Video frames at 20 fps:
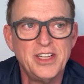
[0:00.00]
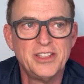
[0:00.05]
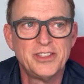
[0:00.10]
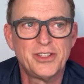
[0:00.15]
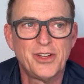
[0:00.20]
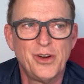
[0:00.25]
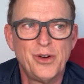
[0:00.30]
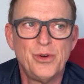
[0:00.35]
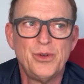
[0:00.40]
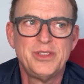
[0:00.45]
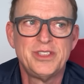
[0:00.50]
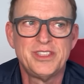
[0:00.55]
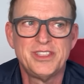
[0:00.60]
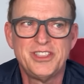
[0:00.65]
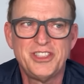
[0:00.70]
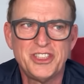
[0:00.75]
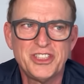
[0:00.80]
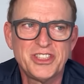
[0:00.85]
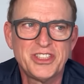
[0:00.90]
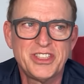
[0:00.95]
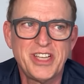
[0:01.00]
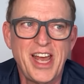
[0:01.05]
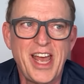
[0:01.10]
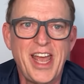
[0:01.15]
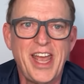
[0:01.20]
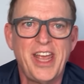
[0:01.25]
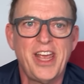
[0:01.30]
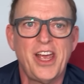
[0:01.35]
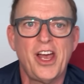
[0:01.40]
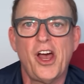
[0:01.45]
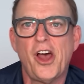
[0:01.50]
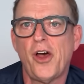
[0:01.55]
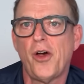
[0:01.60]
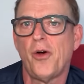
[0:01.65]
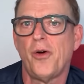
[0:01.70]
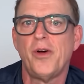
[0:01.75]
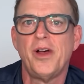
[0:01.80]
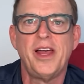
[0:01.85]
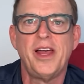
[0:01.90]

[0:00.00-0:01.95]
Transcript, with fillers: So to just say, oh,